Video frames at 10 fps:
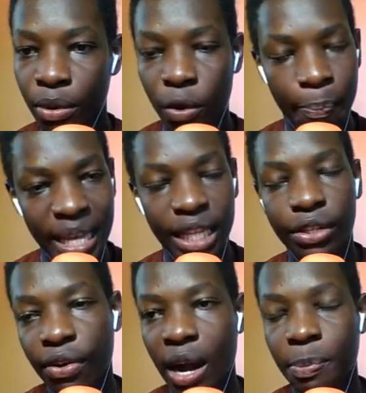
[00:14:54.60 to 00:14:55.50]
being
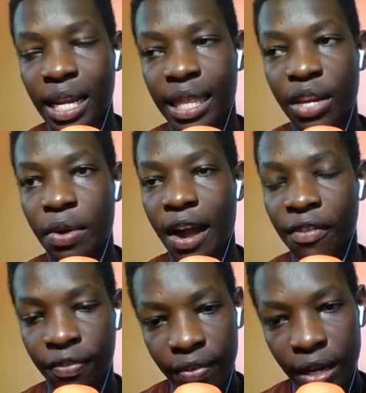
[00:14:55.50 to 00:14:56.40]
scrapped, and then you
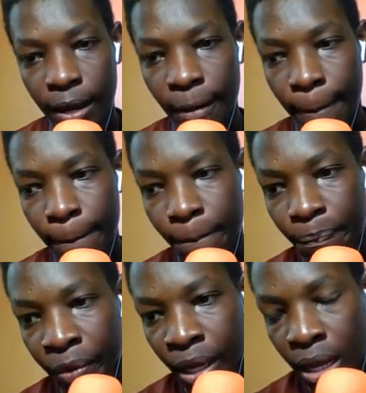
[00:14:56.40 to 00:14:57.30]
have,
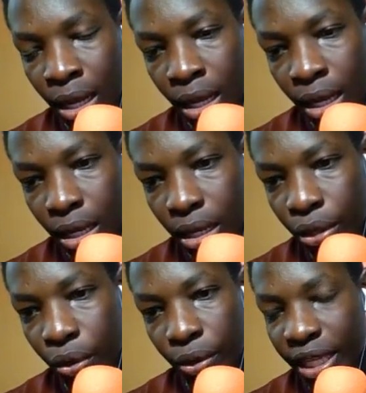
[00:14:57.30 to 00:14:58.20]

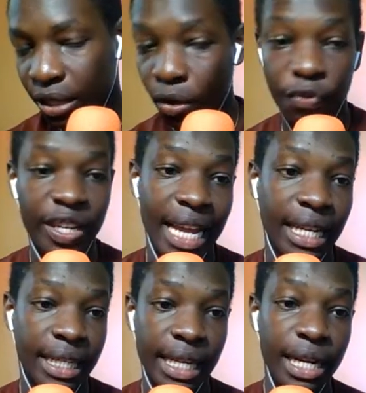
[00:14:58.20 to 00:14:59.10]
this
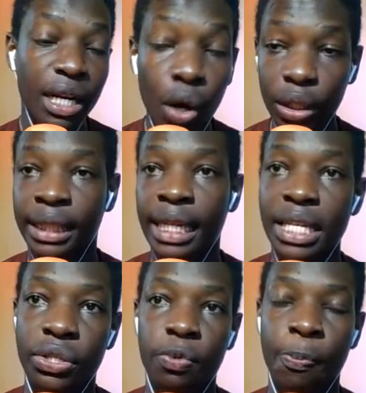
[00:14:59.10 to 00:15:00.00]
COVID-19 law
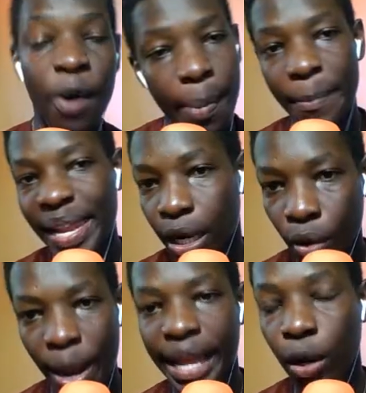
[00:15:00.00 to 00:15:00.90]
says probably
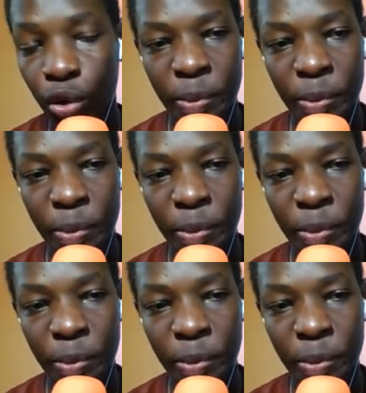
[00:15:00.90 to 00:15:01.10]
Kroenke could be